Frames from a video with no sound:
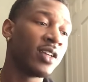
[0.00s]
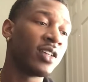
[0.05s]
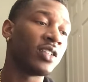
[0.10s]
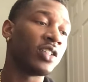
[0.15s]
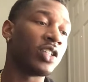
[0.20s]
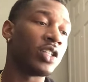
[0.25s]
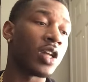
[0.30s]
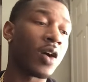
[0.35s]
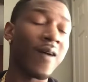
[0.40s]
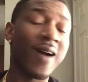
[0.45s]

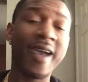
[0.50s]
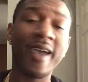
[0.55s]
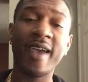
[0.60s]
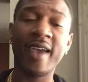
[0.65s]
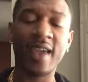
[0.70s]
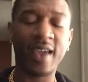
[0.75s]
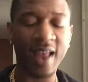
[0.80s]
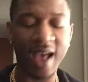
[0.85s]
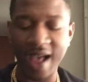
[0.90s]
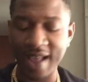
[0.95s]
I
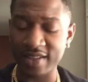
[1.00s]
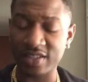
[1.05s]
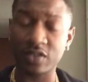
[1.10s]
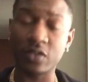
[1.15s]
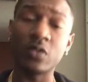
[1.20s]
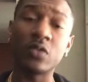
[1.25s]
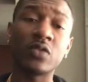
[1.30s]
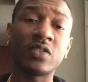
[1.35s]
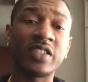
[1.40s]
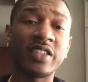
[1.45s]
had high
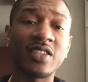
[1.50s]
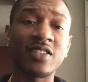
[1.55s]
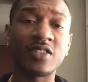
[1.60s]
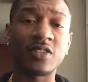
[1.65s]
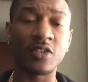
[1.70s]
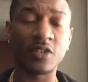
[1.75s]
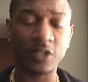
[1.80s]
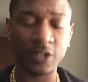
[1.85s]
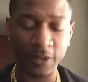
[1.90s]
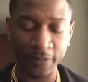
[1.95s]
school
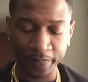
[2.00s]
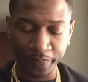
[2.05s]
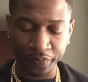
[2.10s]
teachers.